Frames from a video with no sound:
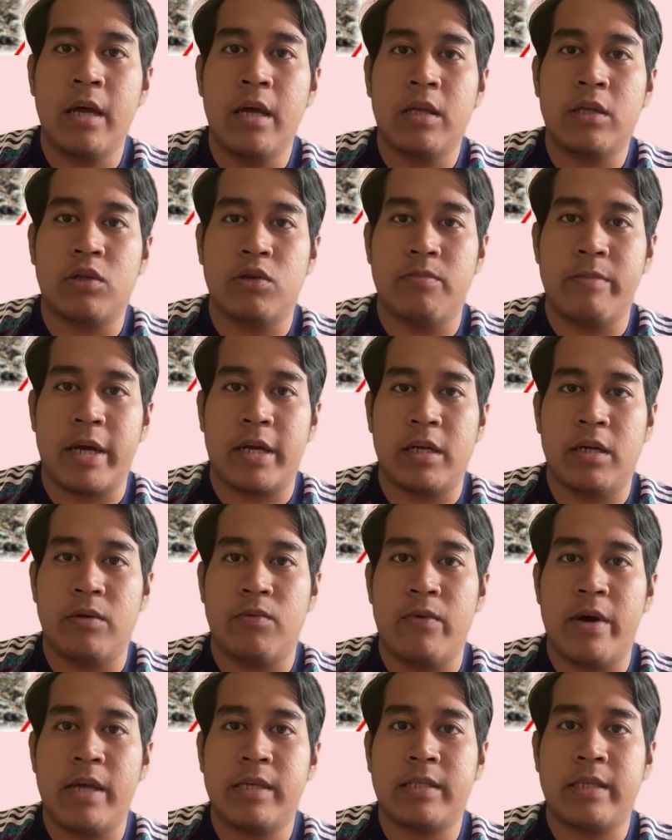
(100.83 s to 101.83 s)
to make the
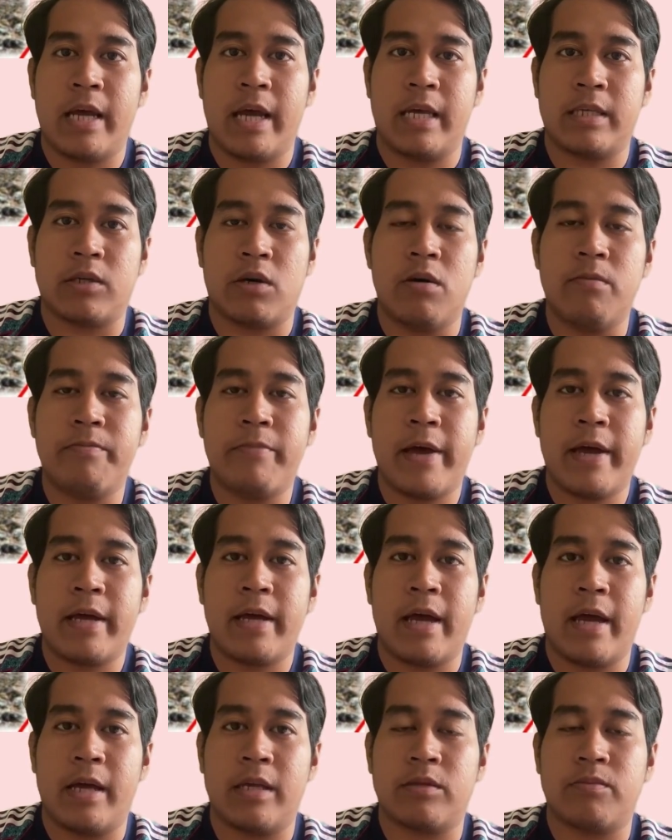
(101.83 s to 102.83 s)
waste as compact
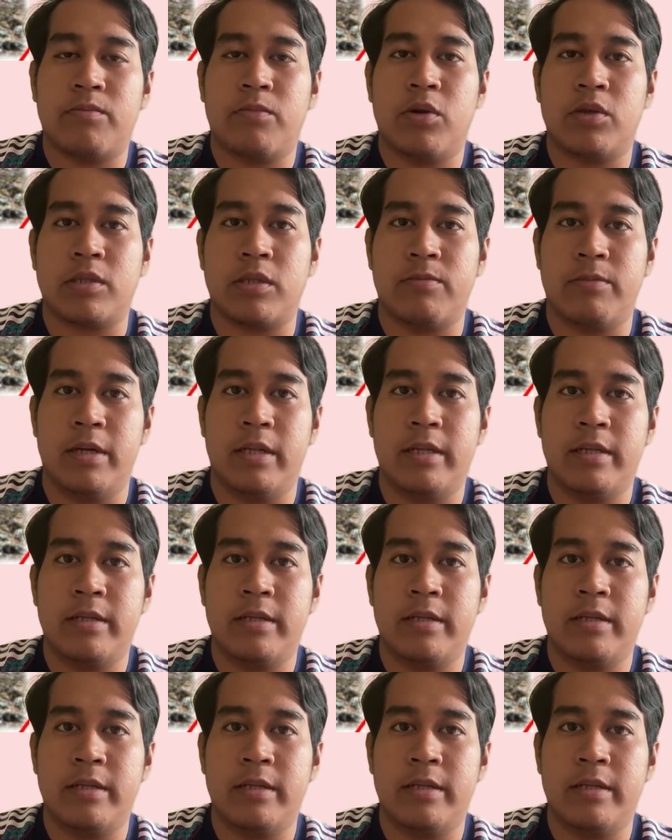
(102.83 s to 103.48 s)
as possible.